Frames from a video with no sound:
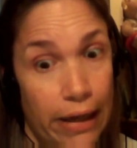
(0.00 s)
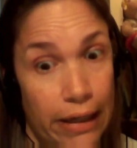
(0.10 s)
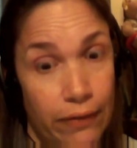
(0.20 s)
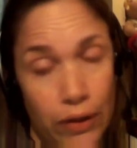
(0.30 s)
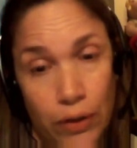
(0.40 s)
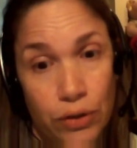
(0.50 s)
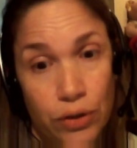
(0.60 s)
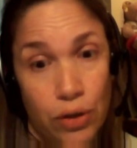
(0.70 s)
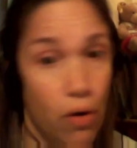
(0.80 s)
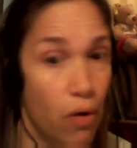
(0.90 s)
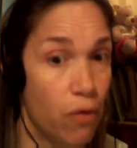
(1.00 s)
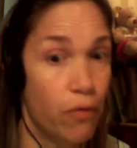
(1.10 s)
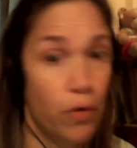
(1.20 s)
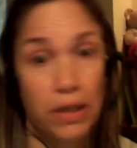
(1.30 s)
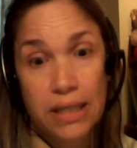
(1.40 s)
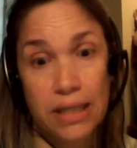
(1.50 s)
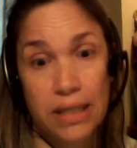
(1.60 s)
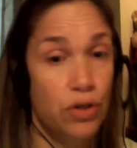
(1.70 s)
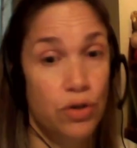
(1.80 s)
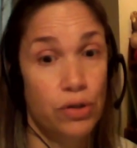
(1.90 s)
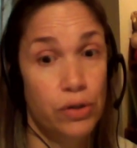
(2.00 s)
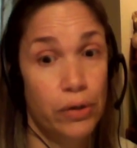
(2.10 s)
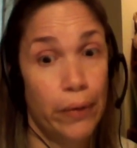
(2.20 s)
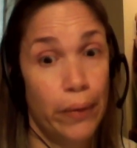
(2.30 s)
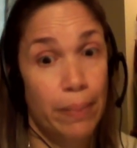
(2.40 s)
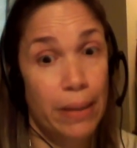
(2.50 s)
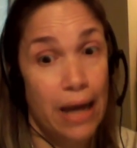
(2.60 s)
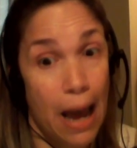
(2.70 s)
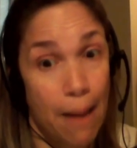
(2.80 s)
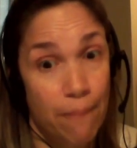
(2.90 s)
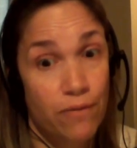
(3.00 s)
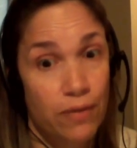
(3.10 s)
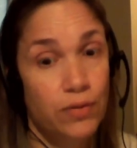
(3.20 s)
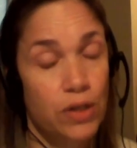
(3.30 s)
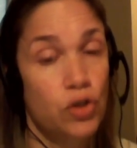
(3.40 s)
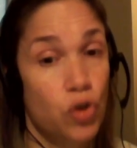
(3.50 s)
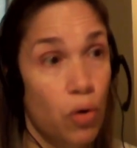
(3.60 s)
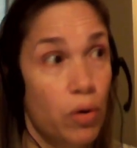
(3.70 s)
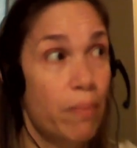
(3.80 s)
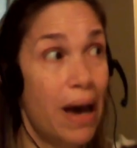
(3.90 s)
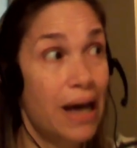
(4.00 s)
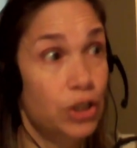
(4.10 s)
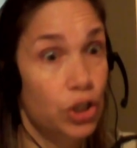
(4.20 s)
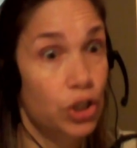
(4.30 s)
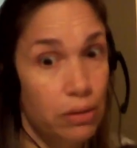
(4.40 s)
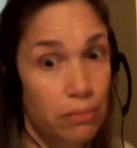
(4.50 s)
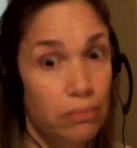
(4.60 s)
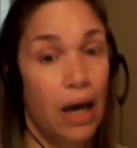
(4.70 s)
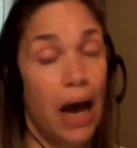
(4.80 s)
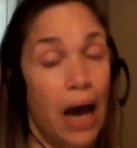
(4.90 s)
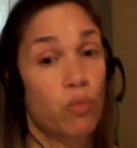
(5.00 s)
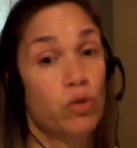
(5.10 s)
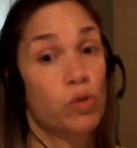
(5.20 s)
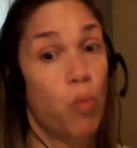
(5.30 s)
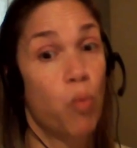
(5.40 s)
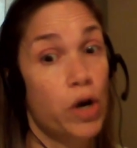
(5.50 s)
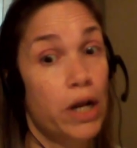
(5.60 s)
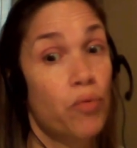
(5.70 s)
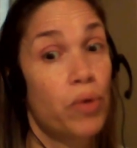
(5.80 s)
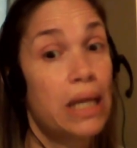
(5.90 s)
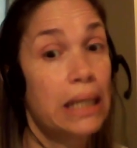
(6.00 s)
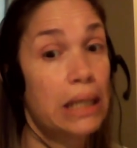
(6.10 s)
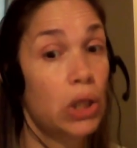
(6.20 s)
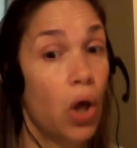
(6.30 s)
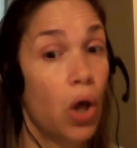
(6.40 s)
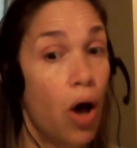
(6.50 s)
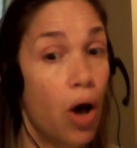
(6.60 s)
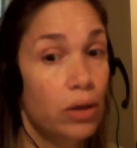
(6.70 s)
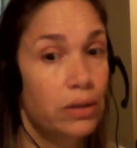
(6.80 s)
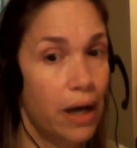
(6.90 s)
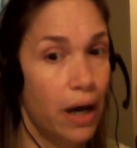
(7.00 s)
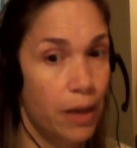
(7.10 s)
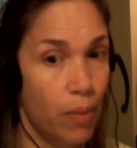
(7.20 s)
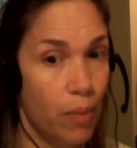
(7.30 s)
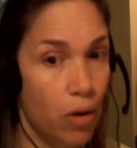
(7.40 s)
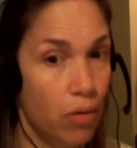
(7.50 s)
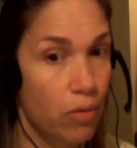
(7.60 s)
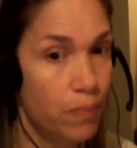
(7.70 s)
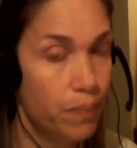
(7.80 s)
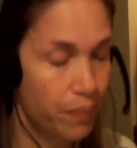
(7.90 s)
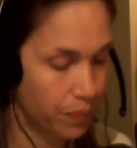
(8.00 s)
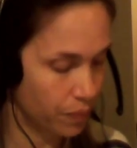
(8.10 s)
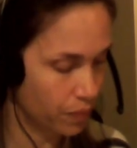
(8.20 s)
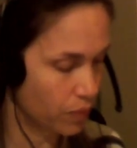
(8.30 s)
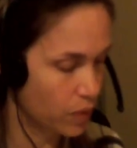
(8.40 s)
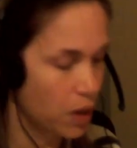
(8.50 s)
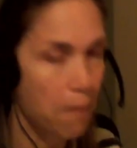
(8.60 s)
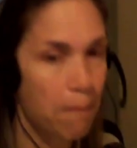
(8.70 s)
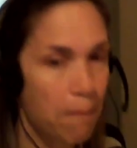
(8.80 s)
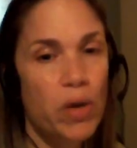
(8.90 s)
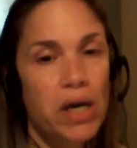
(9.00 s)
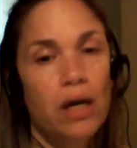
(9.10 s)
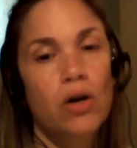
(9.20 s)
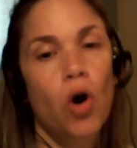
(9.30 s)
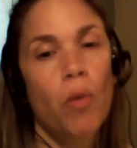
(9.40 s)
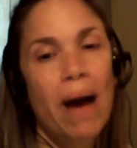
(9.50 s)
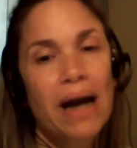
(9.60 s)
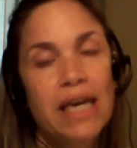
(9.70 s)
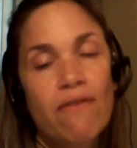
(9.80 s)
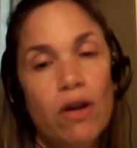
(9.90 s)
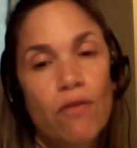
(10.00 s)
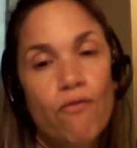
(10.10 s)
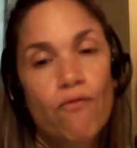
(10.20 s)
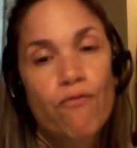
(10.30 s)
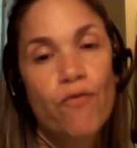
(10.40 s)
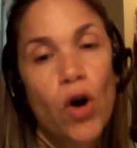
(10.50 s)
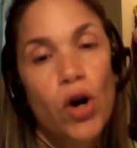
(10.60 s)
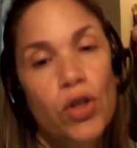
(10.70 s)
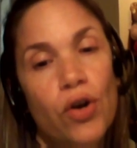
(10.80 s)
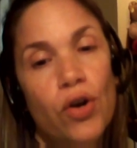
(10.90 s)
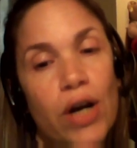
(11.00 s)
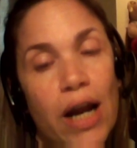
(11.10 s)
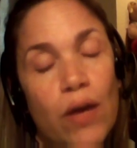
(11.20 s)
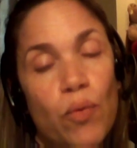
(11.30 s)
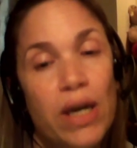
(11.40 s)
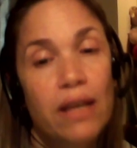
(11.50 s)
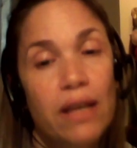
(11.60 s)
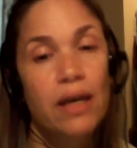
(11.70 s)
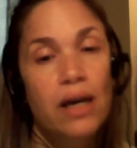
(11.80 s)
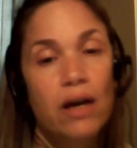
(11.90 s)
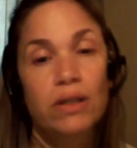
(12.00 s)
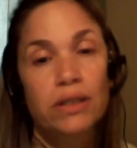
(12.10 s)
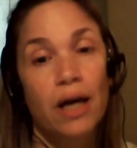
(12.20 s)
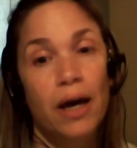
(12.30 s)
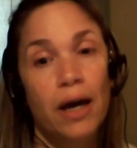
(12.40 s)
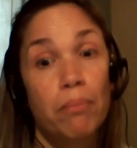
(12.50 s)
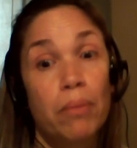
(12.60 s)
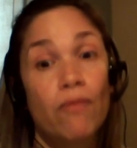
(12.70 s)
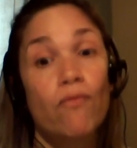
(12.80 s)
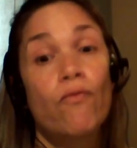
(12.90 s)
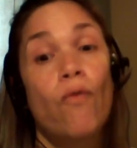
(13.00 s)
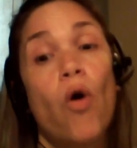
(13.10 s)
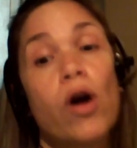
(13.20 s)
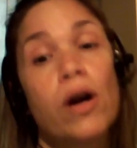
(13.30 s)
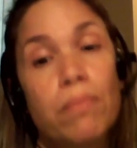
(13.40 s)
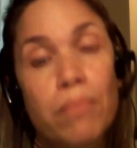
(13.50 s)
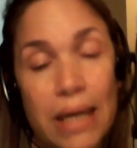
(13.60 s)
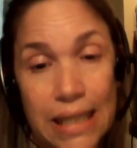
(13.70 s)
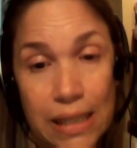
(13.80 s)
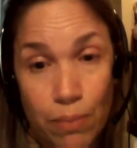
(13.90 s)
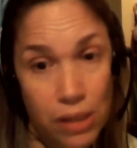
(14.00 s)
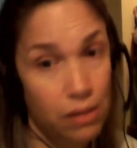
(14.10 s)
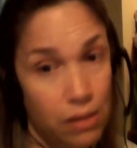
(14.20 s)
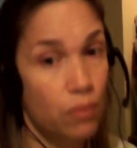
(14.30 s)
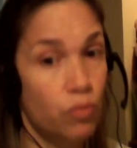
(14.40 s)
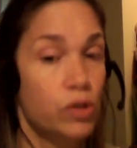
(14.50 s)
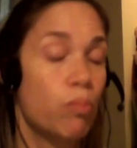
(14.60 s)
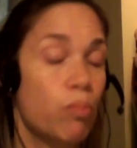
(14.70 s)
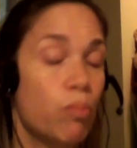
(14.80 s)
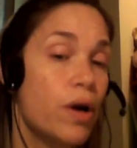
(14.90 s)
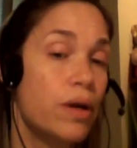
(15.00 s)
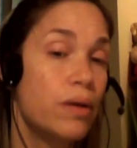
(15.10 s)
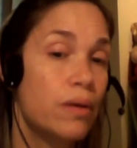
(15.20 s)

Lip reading: years ago, 47 years ago. I mean, I'm 50, so imagine I was born a really long time ago. But we can go back even further and we can think of a time before Miss Massard was born,